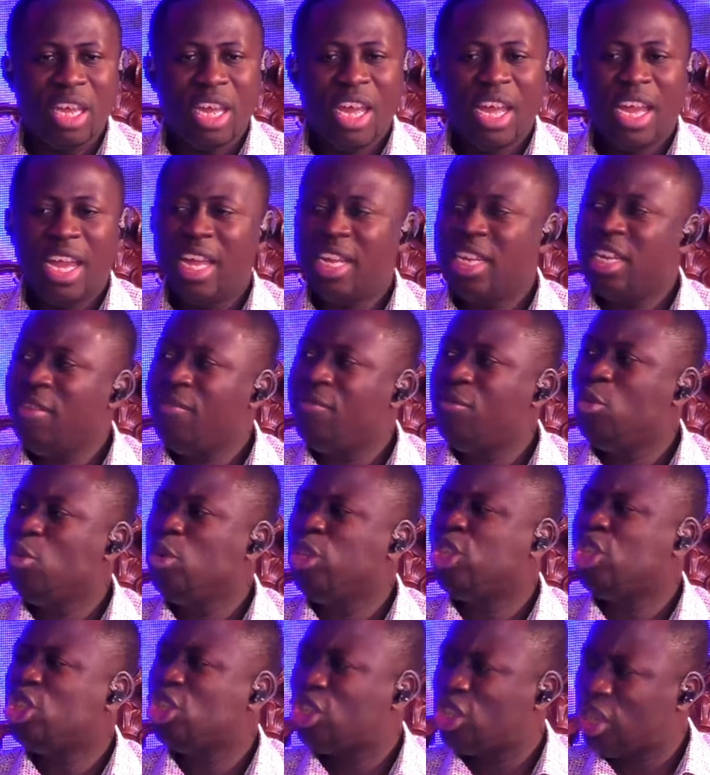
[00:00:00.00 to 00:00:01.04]
And if you
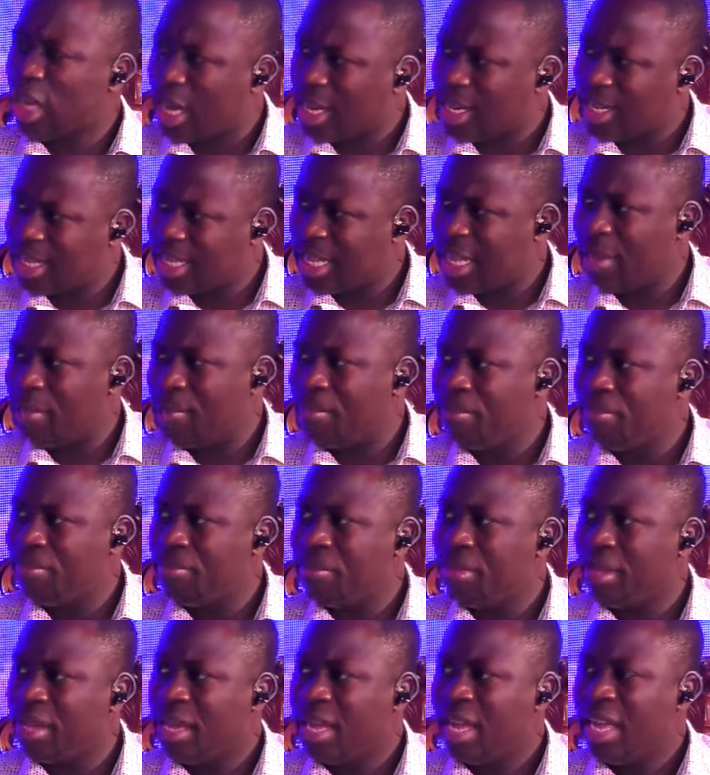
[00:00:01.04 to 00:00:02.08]
check them,
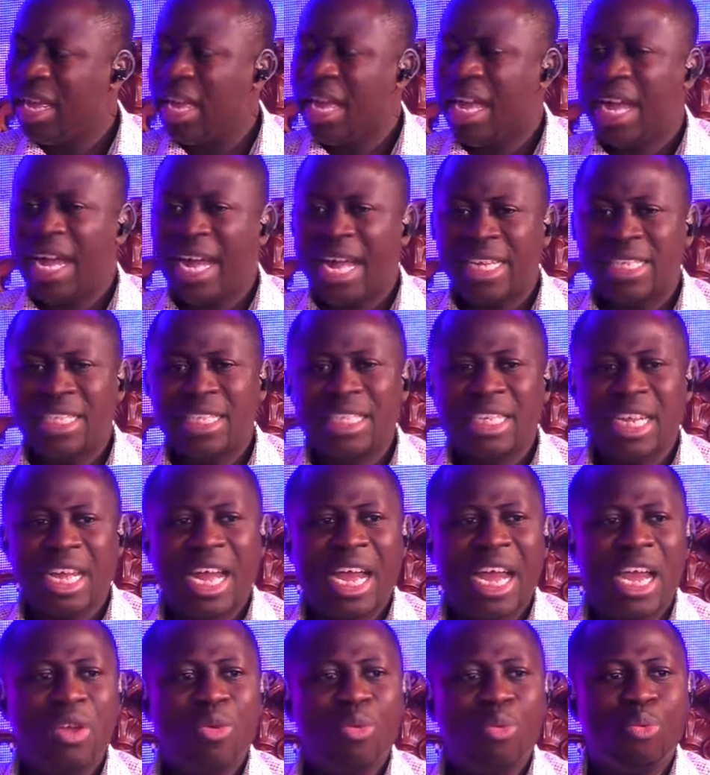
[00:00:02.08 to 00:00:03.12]
as
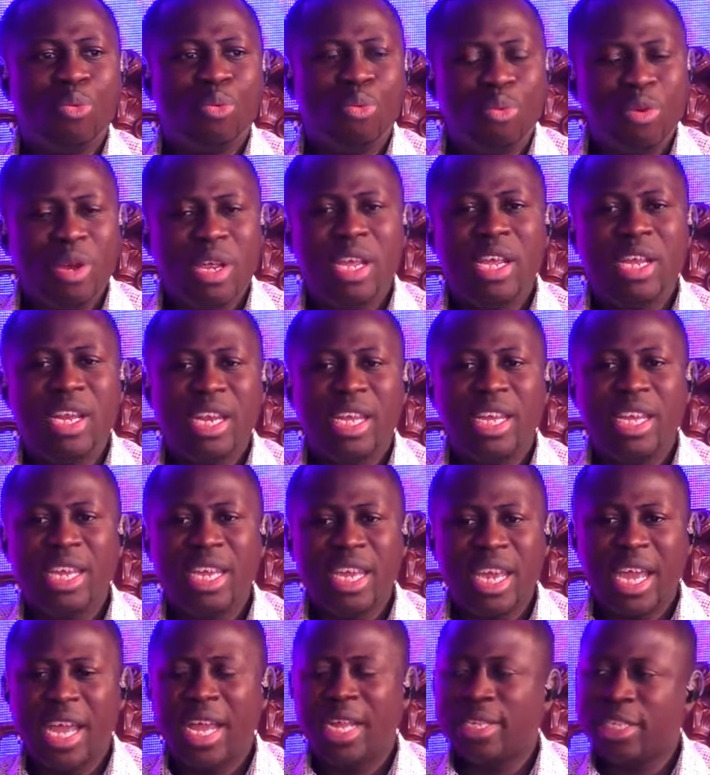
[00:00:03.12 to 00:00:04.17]
I really
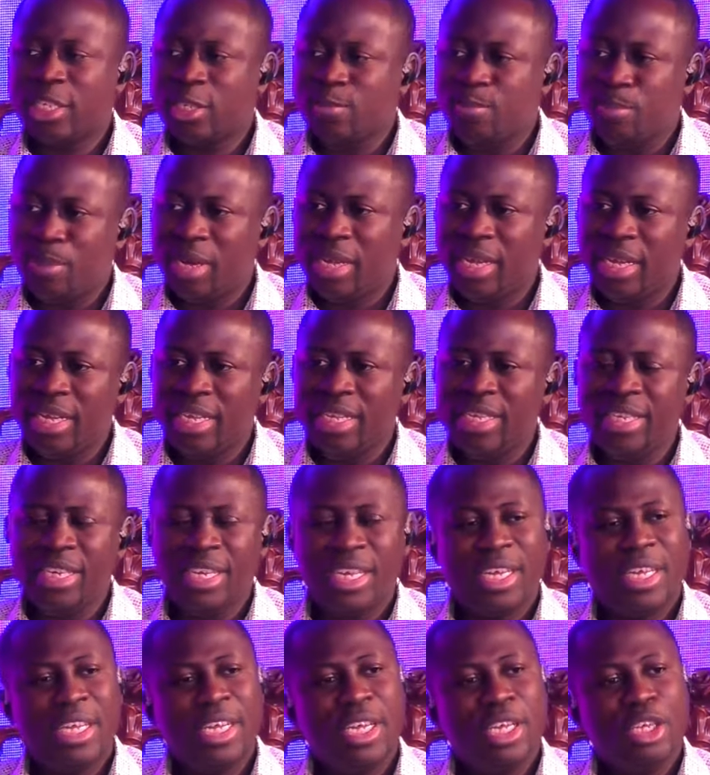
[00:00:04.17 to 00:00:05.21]
explained,
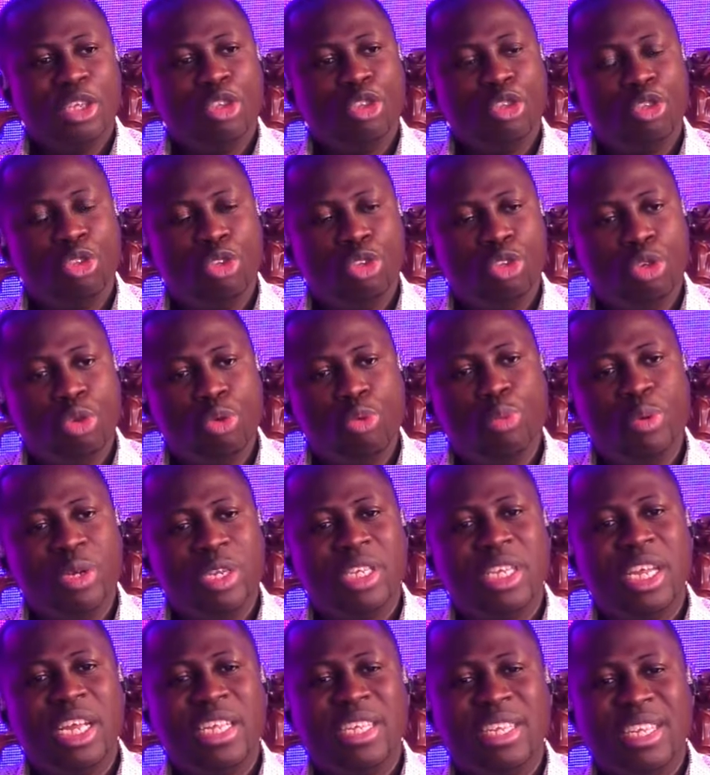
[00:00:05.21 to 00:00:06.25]
during
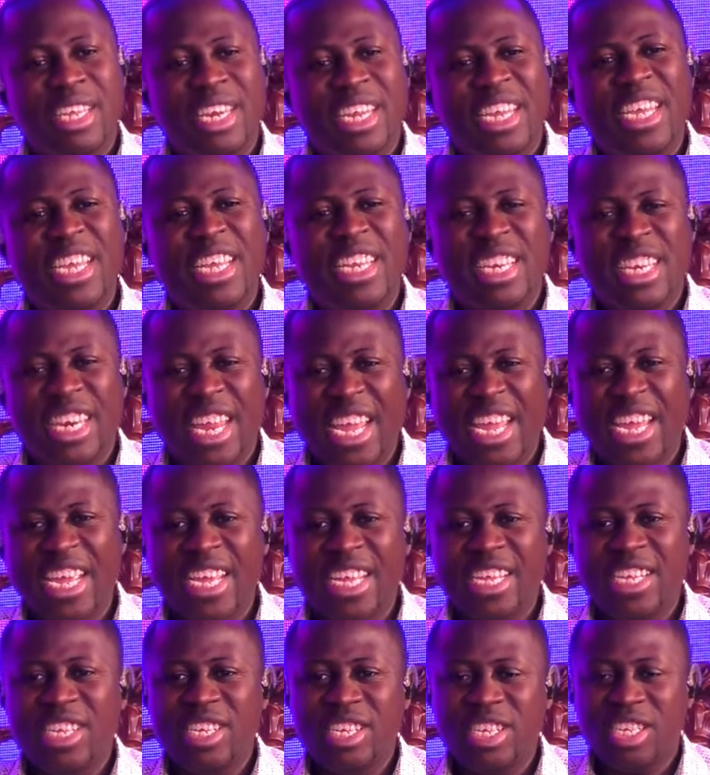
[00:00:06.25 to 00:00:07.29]
the 3
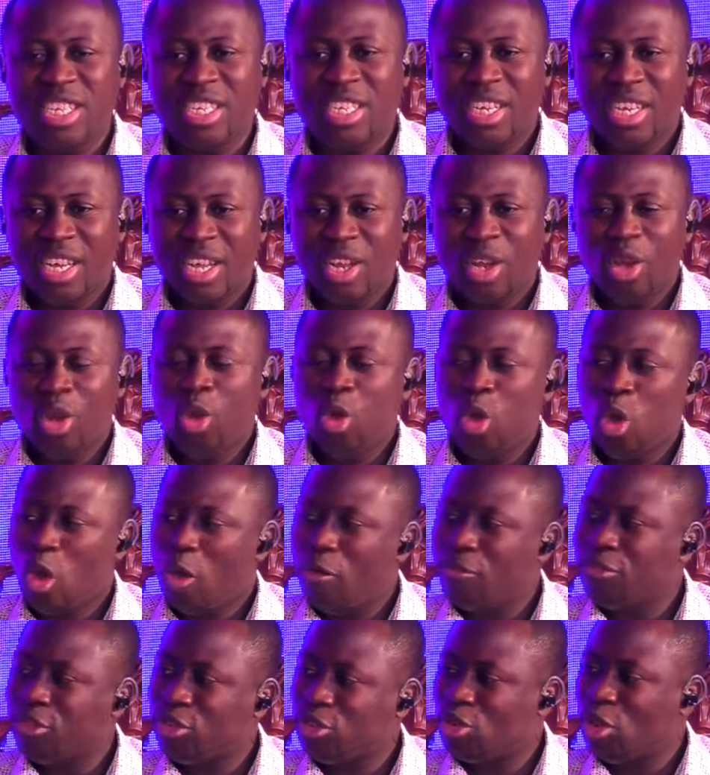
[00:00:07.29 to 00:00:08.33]
days
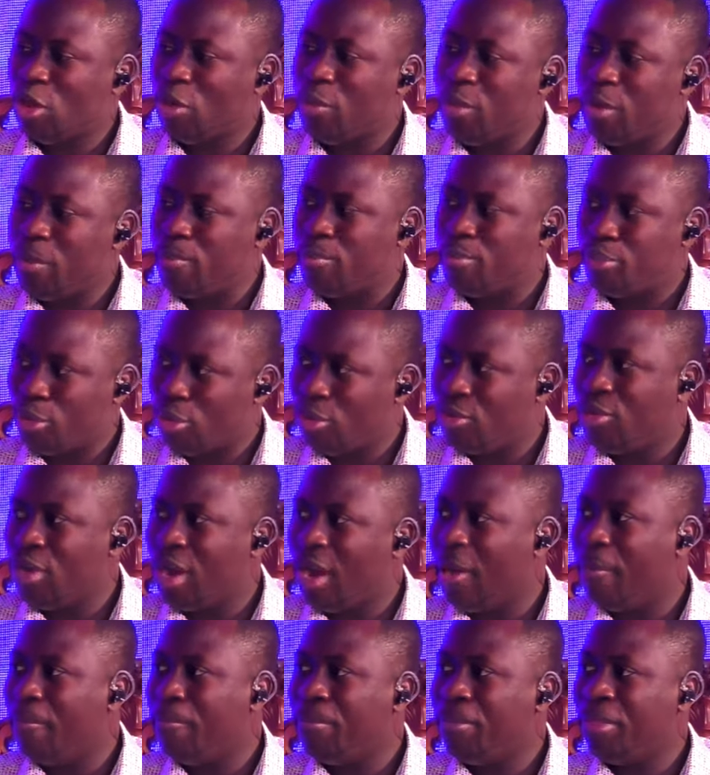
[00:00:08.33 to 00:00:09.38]
love story
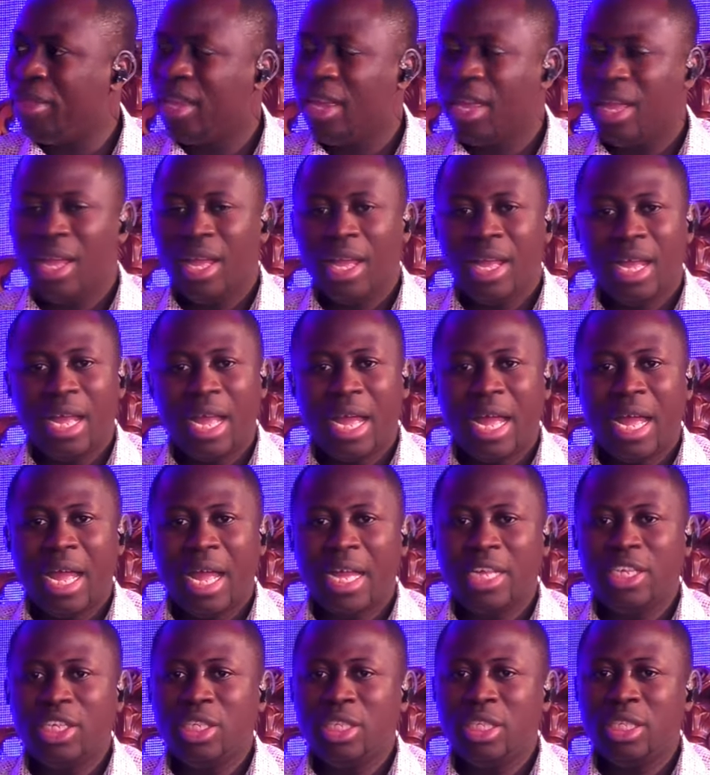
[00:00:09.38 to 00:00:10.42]
program,
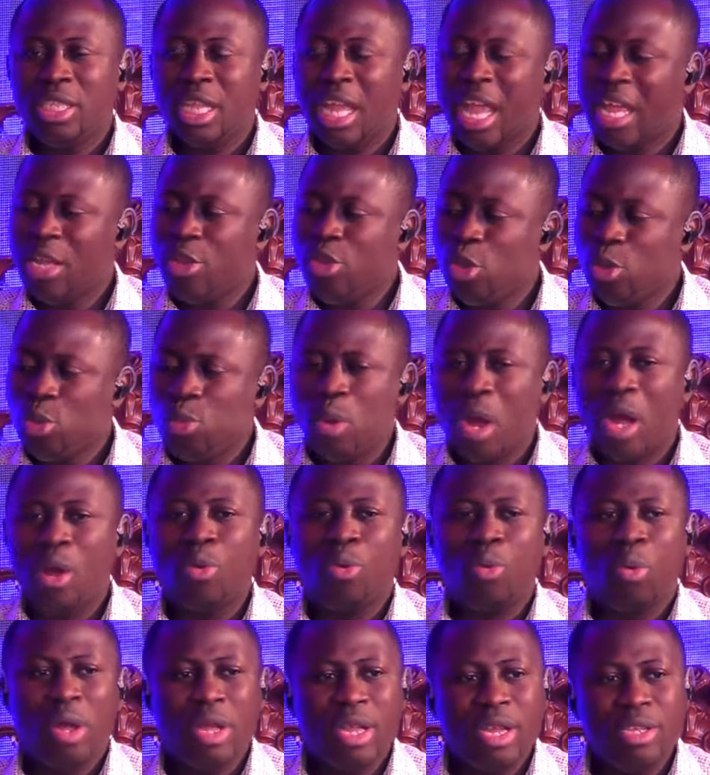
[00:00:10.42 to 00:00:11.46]
you are
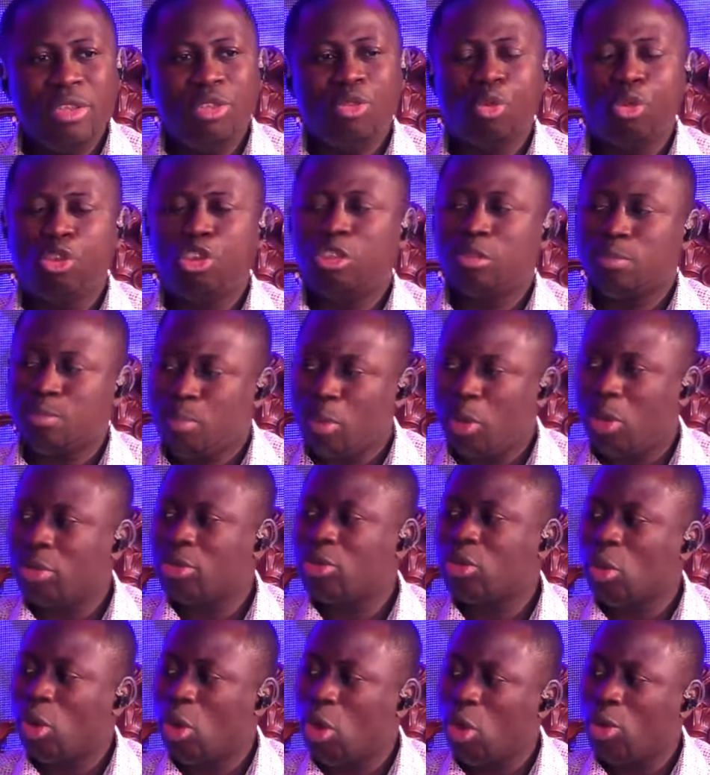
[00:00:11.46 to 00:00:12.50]
going to spot
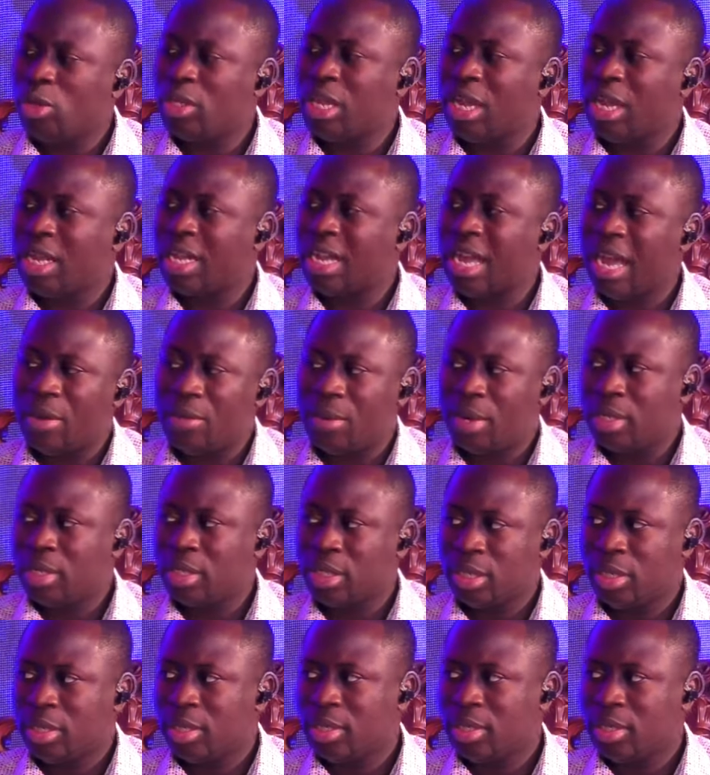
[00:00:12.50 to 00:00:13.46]
all the characters.